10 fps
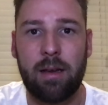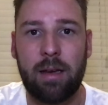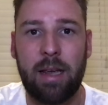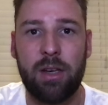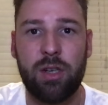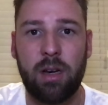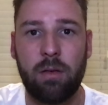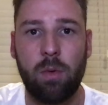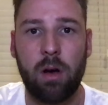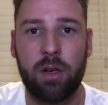kitchen,
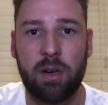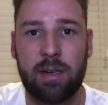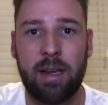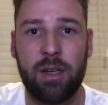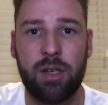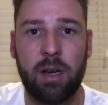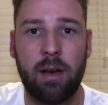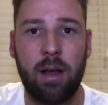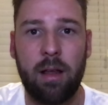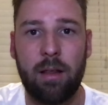quite a good sized
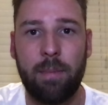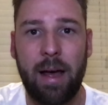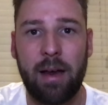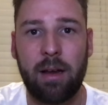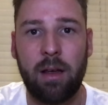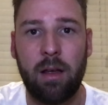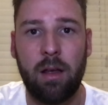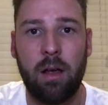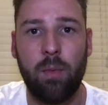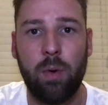kitchen at the back,
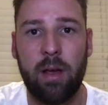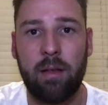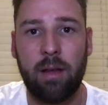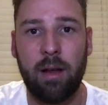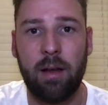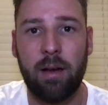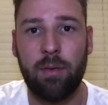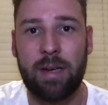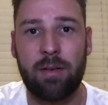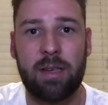with a
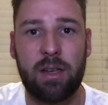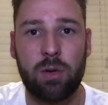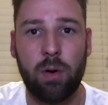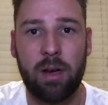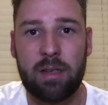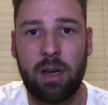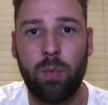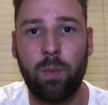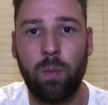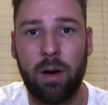little downstairs toilet. So
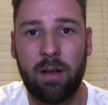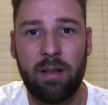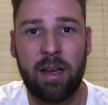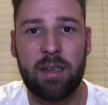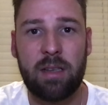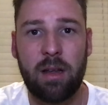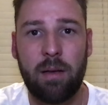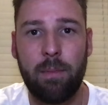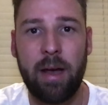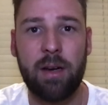one of the things
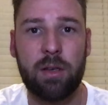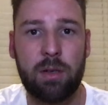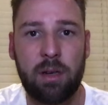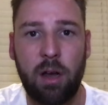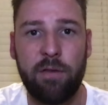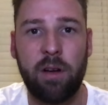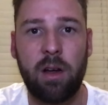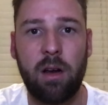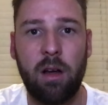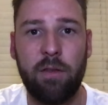that made us go for
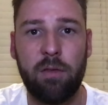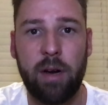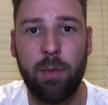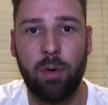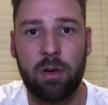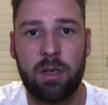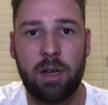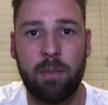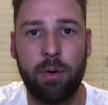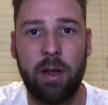Carnarvon and really want
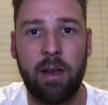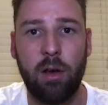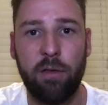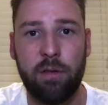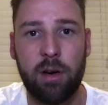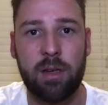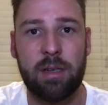to put in the offer, and